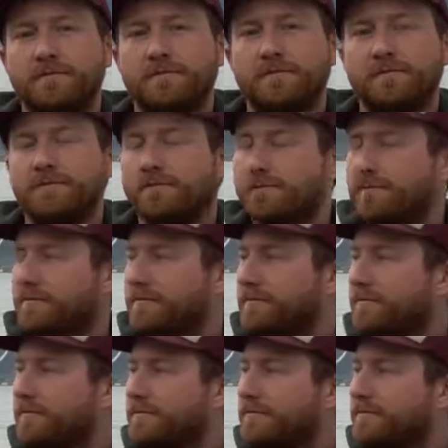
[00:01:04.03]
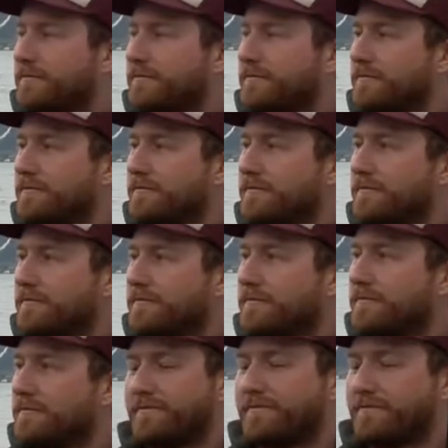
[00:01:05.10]

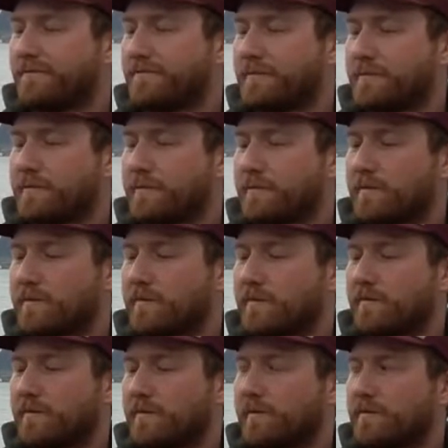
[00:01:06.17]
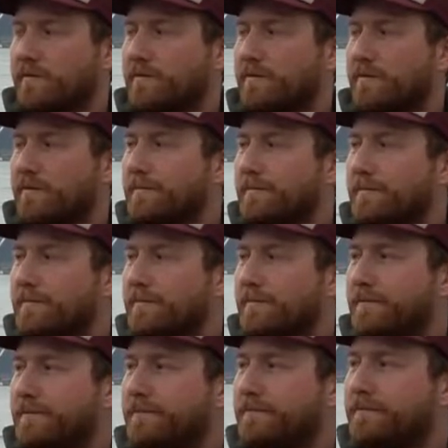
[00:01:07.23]

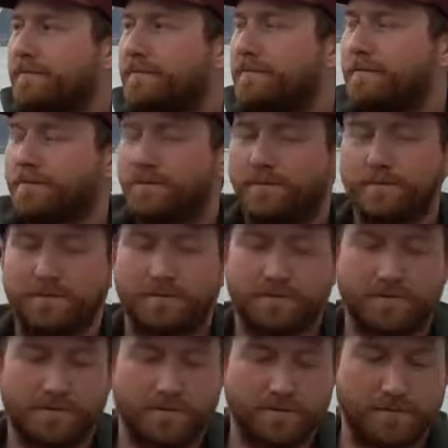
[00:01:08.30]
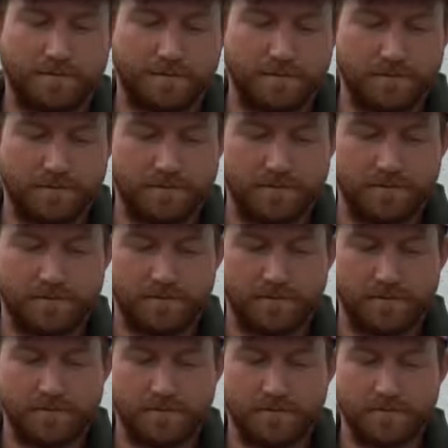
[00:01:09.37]

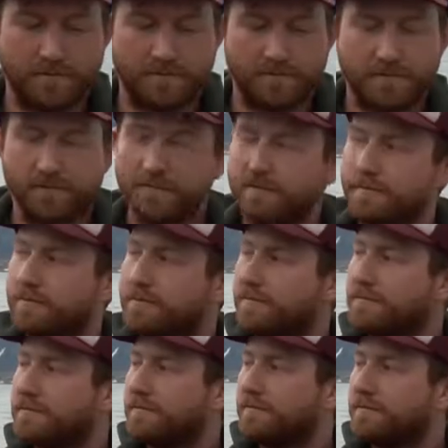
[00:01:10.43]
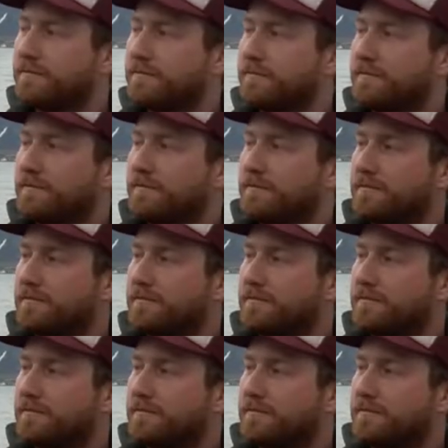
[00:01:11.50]
The person shown says nothing.